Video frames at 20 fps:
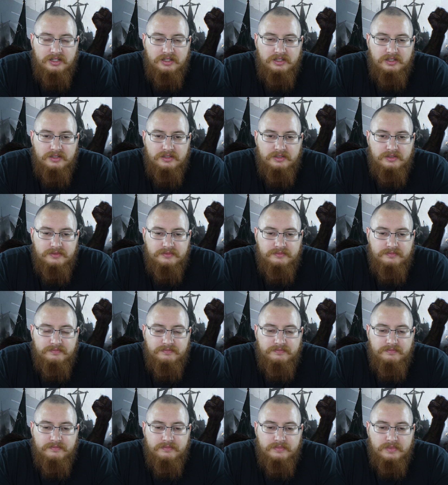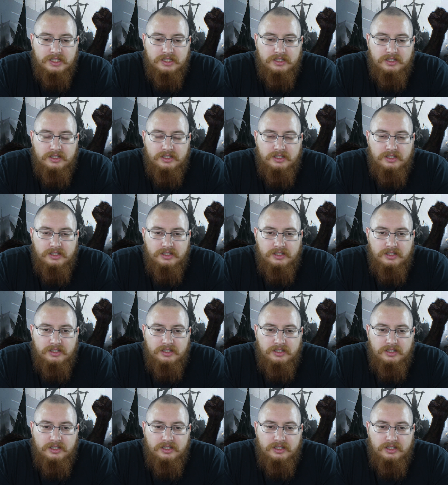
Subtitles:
Nobody speaks.